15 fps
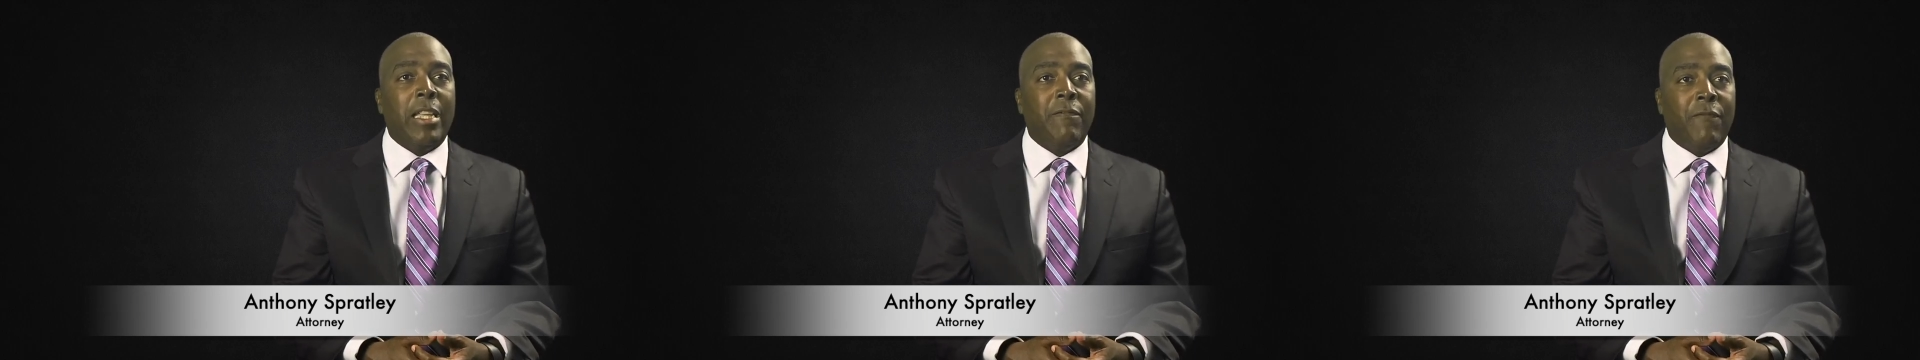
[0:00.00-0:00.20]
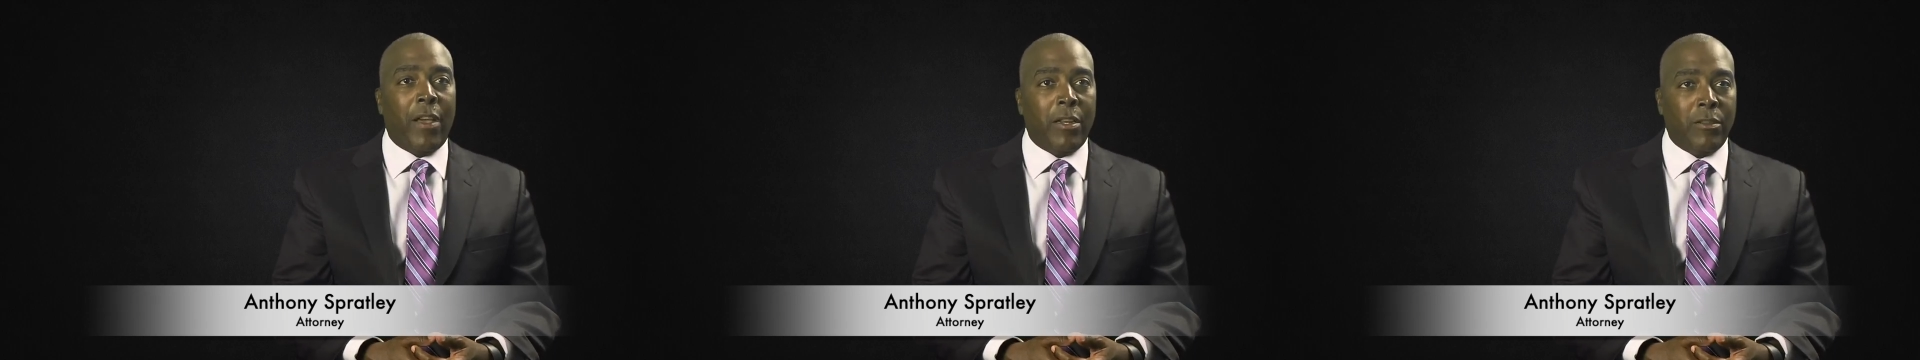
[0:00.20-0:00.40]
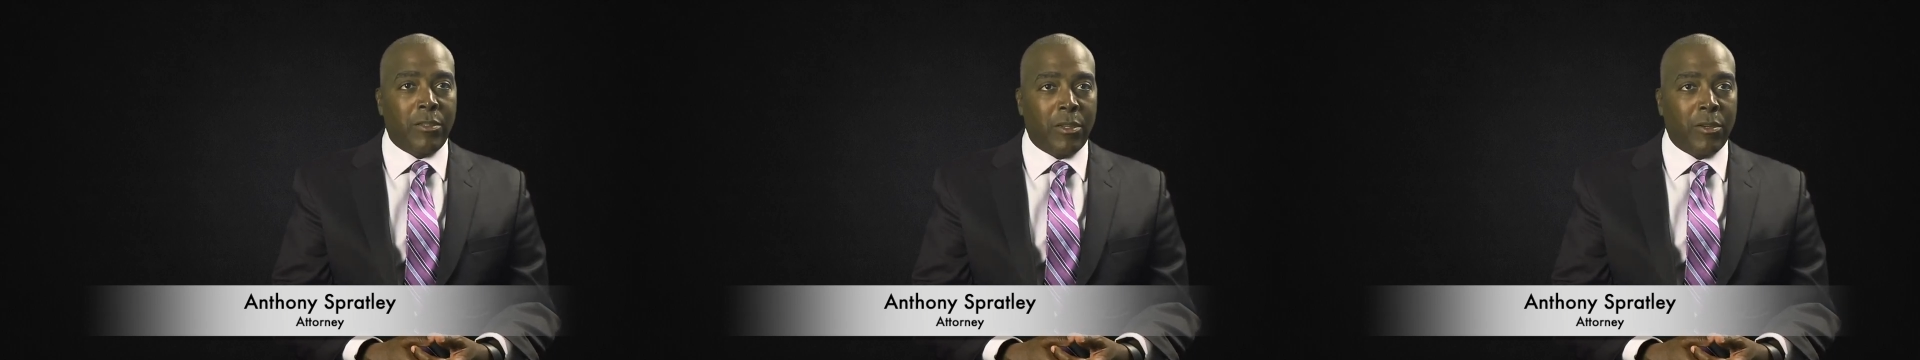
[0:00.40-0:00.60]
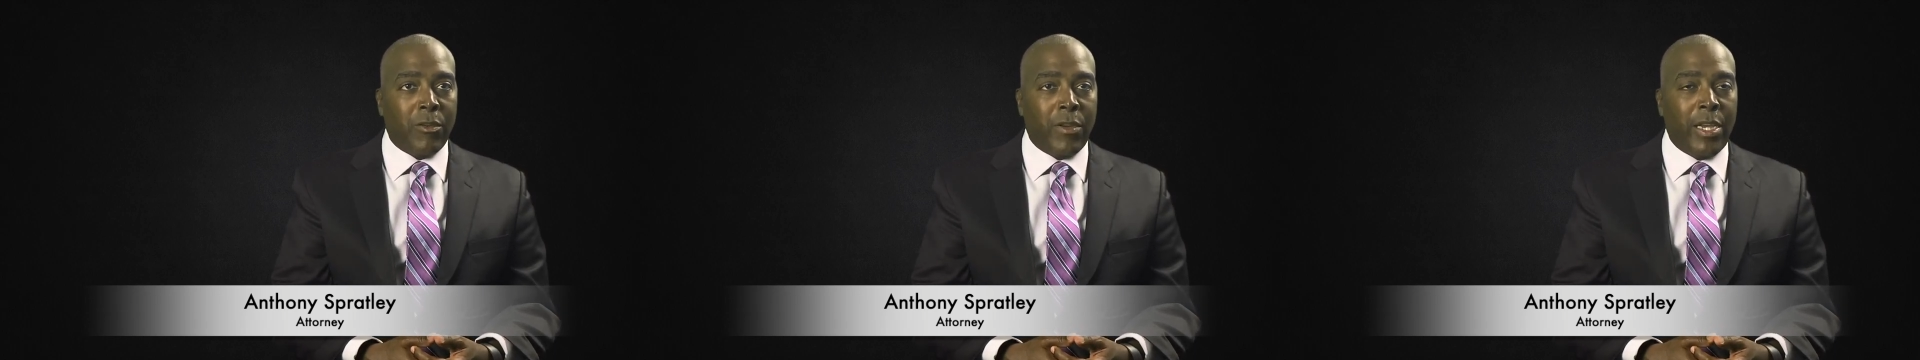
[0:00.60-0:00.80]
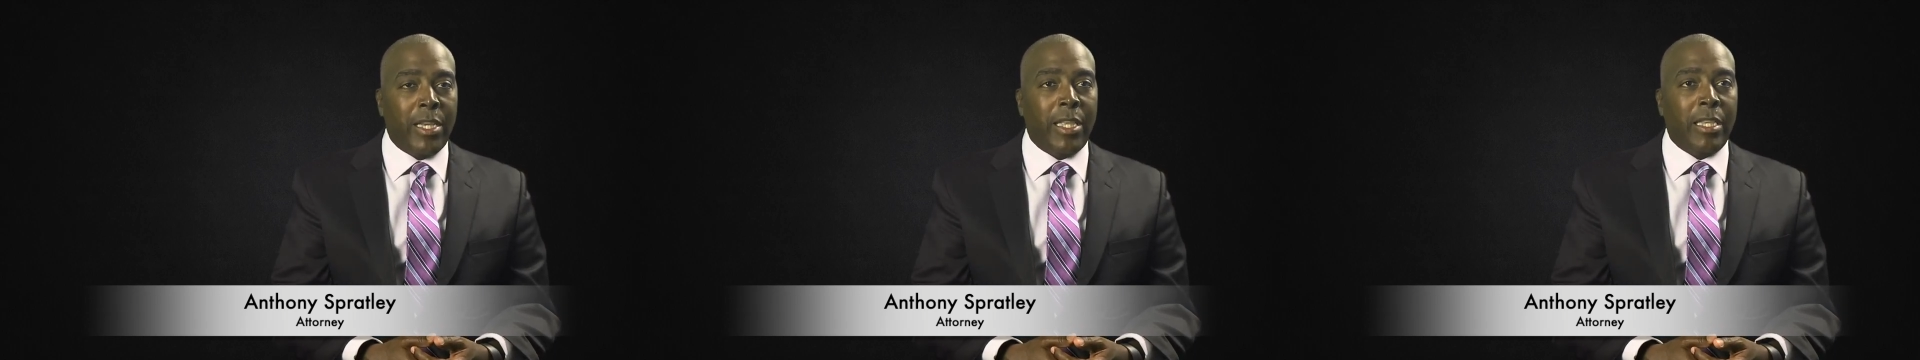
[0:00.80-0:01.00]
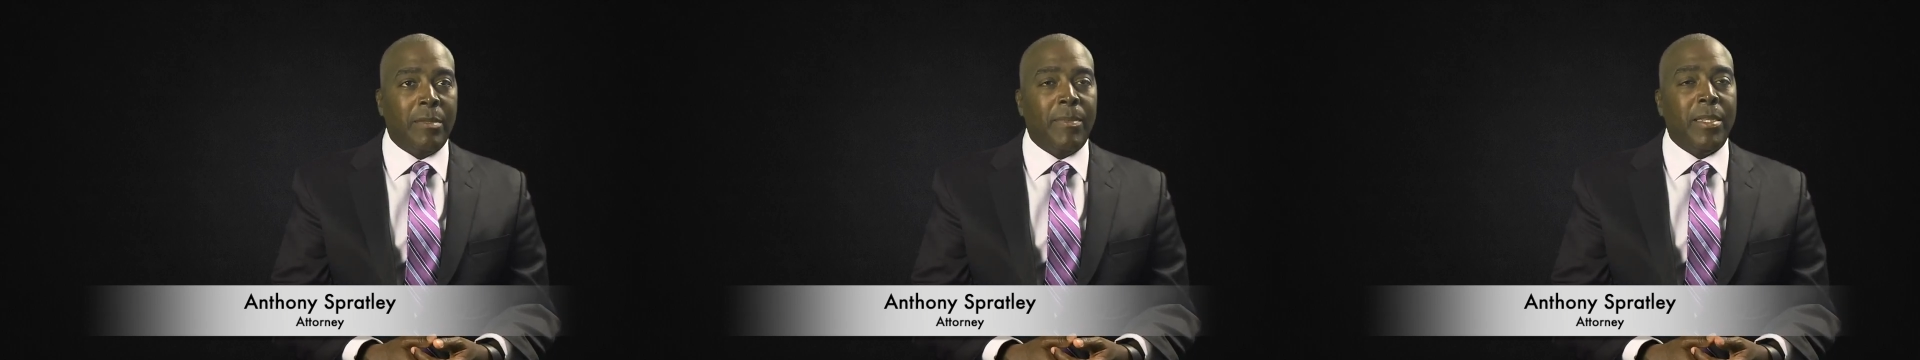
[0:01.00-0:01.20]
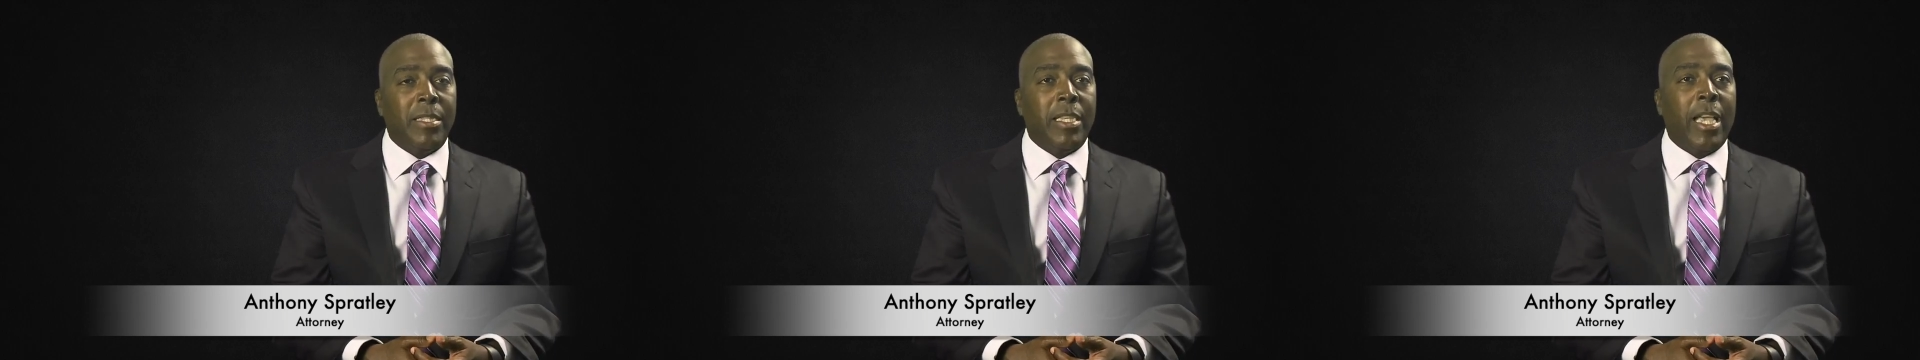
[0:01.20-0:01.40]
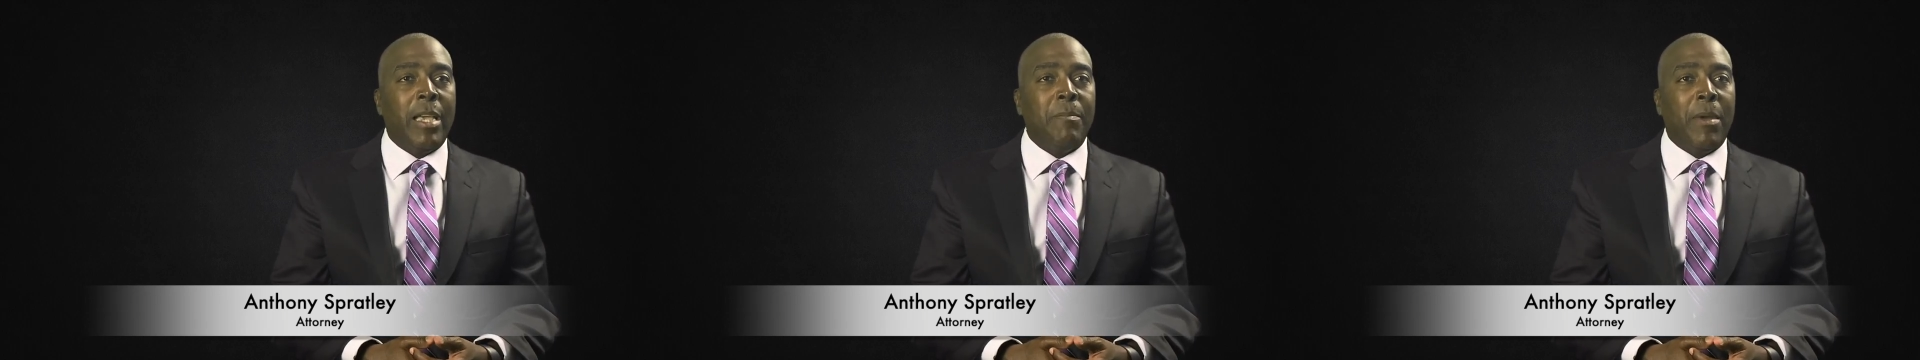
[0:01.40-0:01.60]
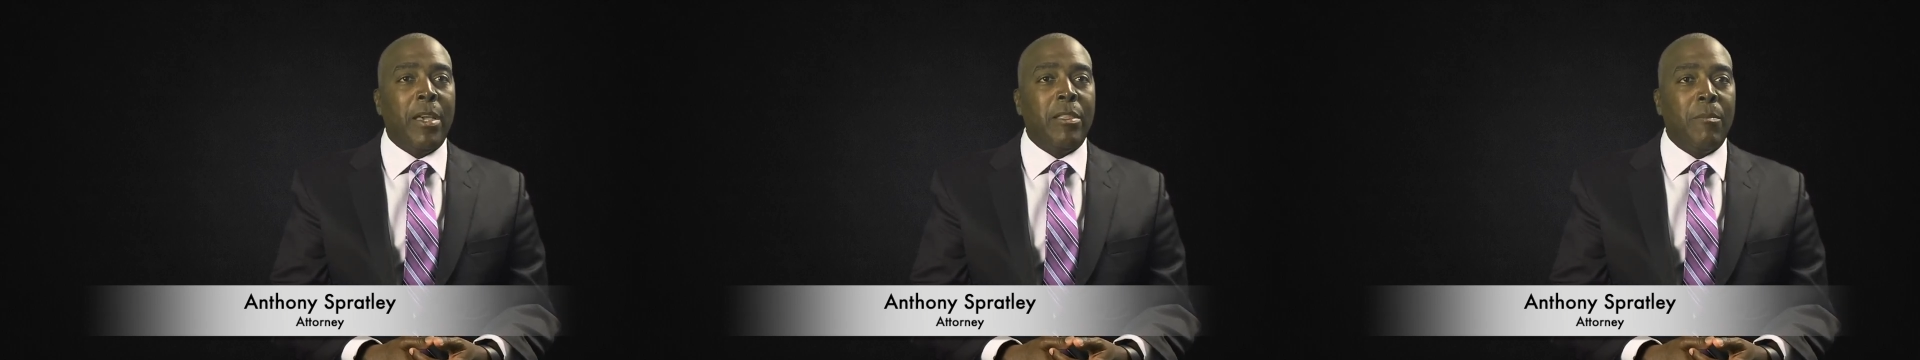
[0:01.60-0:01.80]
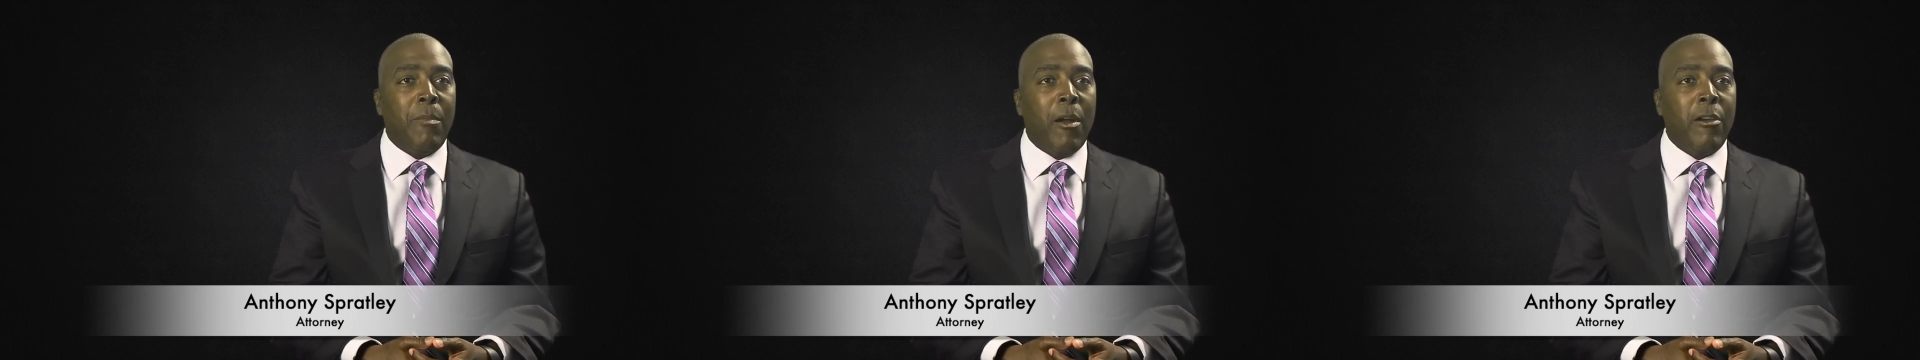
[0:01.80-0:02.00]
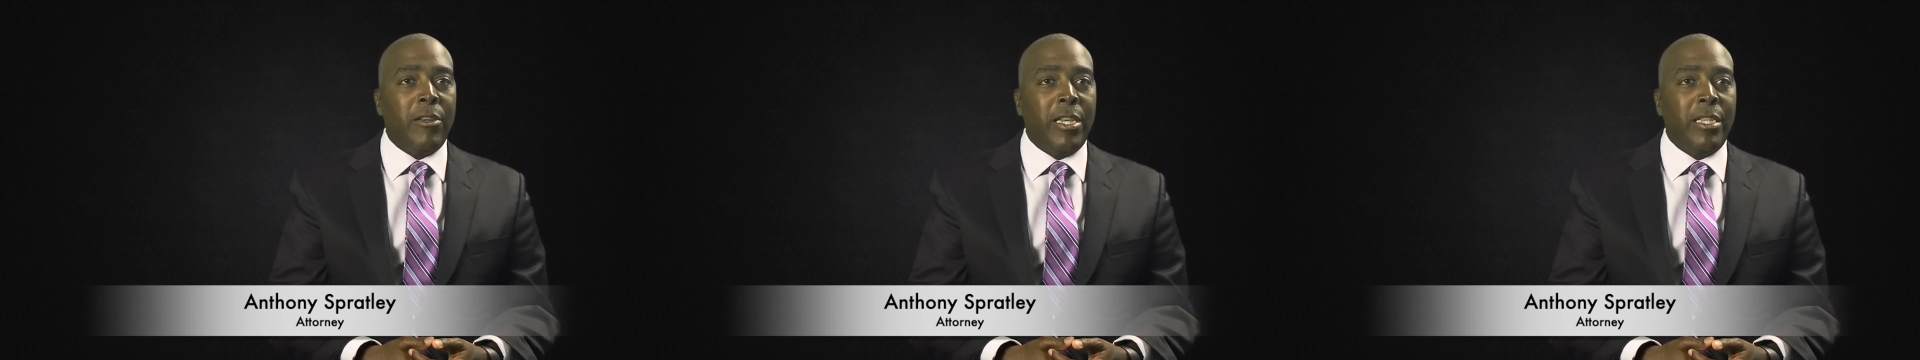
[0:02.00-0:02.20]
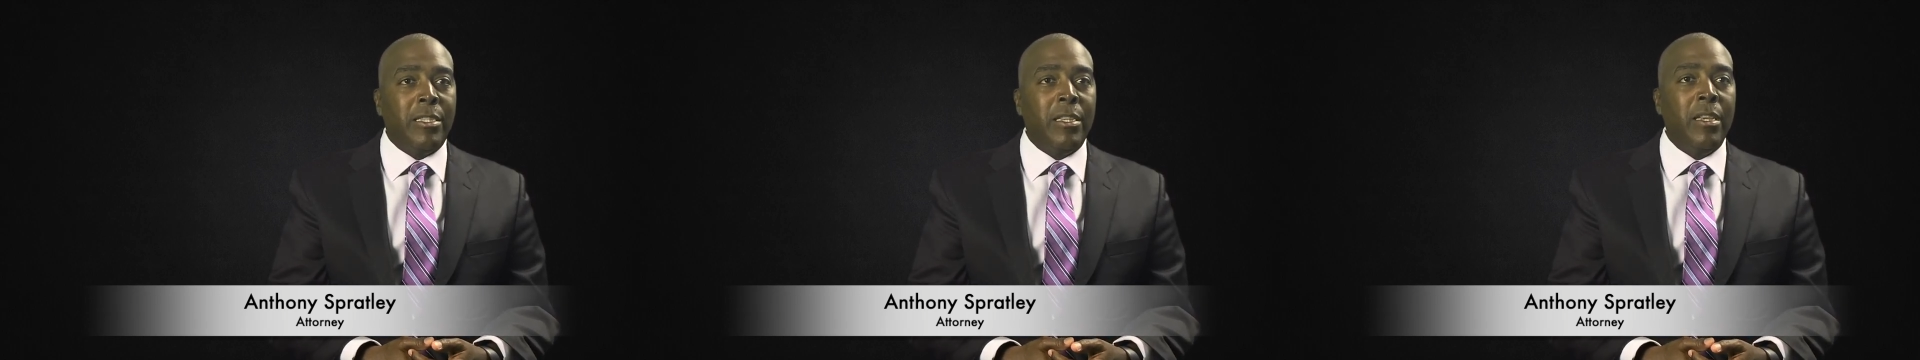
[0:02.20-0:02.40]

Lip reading: final decree that's been signed by the parties,